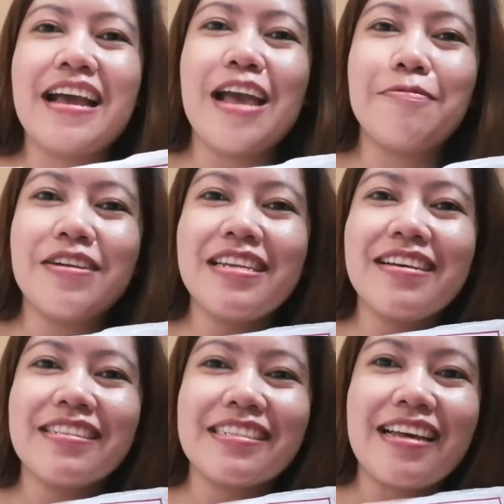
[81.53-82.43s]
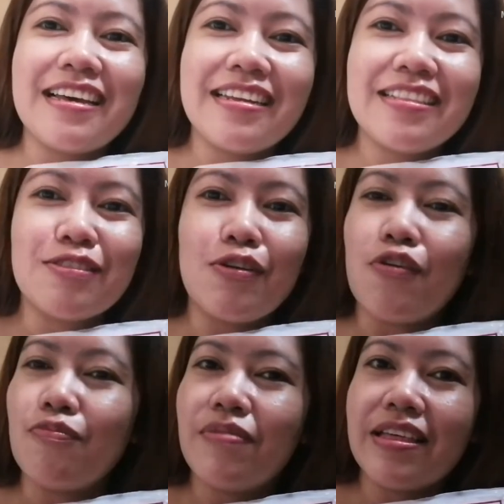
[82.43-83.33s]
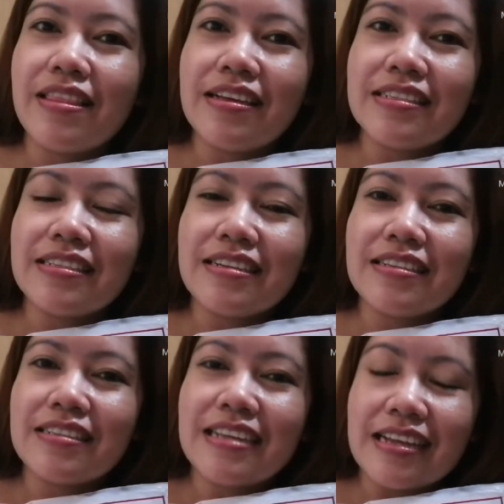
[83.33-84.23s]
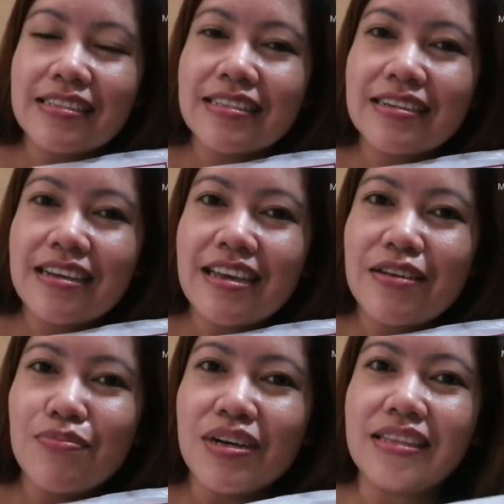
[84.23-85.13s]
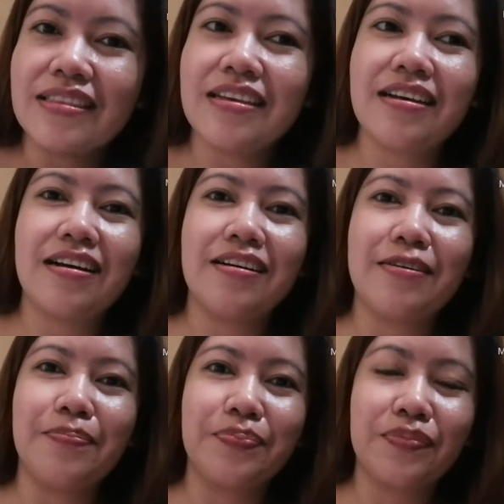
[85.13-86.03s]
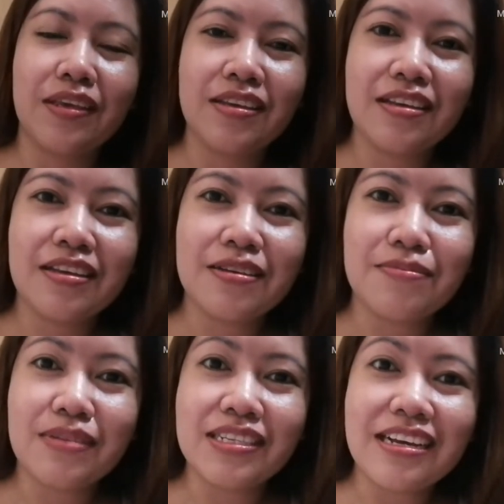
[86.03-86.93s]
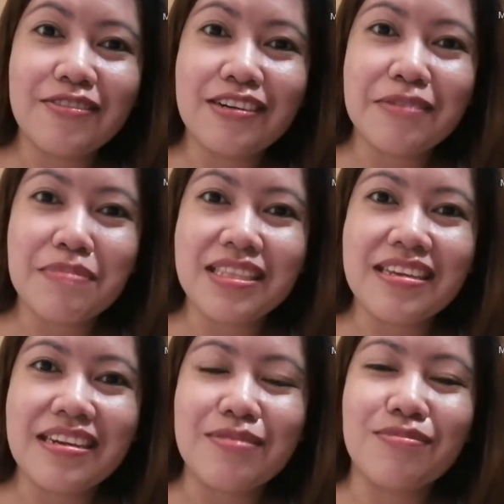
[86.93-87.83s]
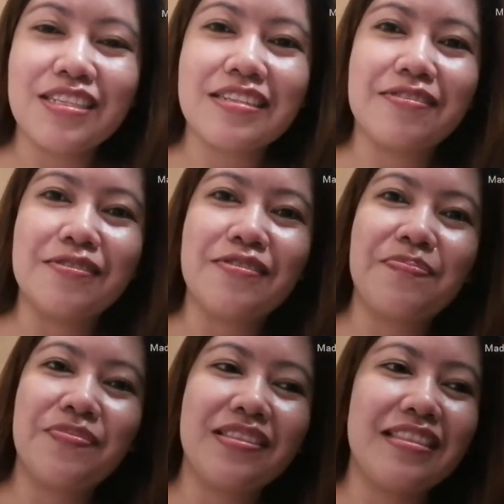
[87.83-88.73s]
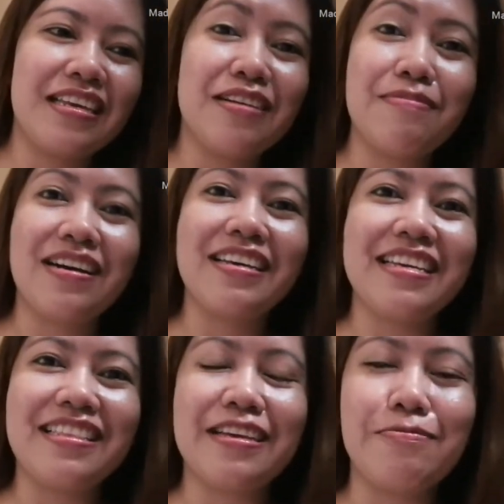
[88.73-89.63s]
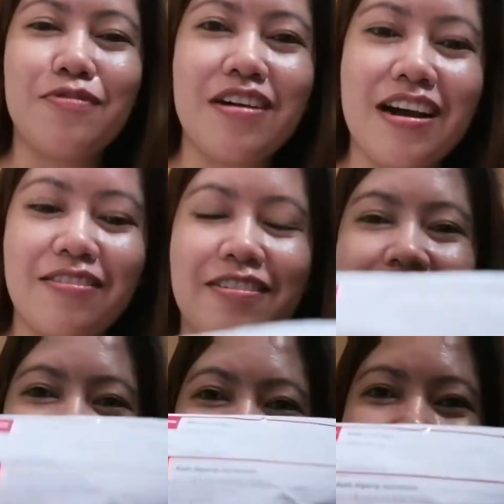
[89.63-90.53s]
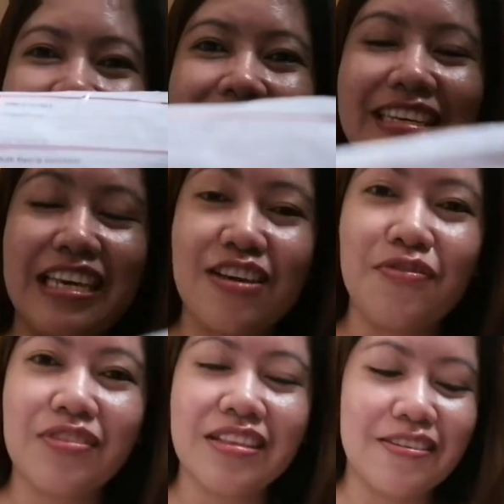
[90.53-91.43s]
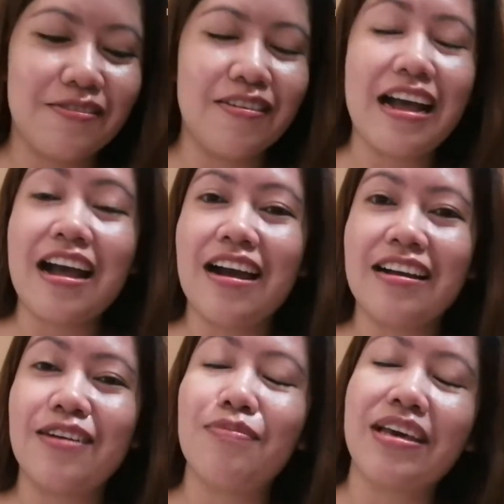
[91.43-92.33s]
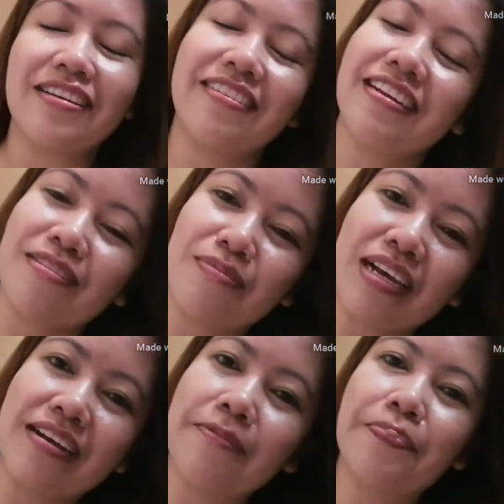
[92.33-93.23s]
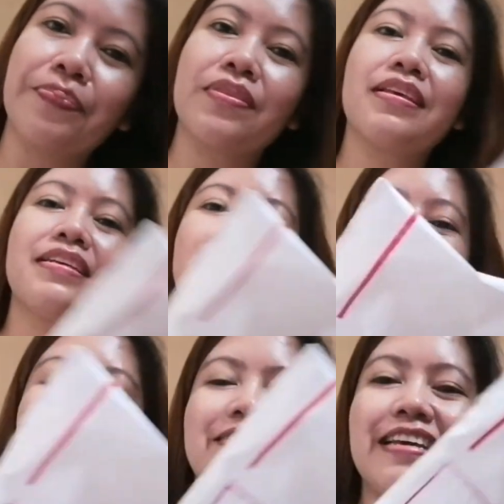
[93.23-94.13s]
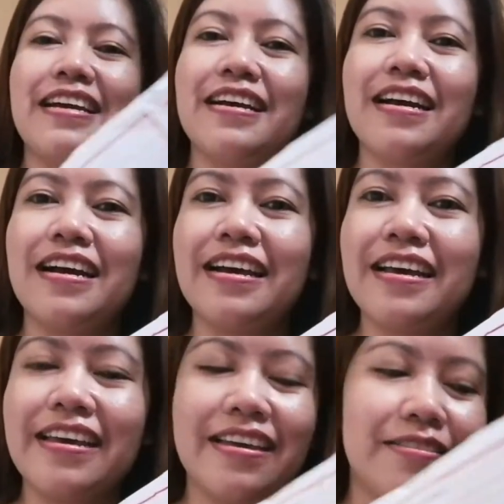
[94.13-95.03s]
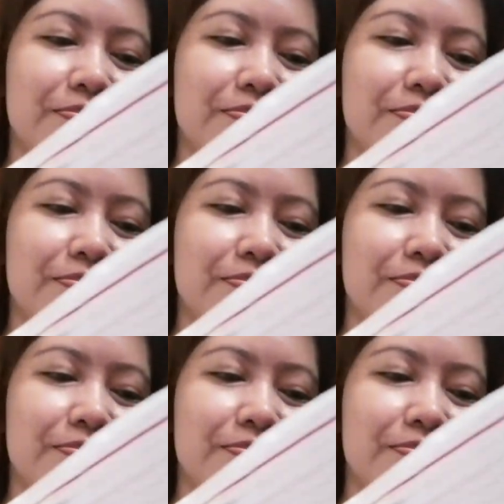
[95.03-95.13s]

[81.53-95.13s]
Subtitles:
I'm really excited to open this since yesterday, but masyado nang madilim, so hindi na makikita yung mukha ko at yung gift kung kagabi ko nag-vlog. So yeah, I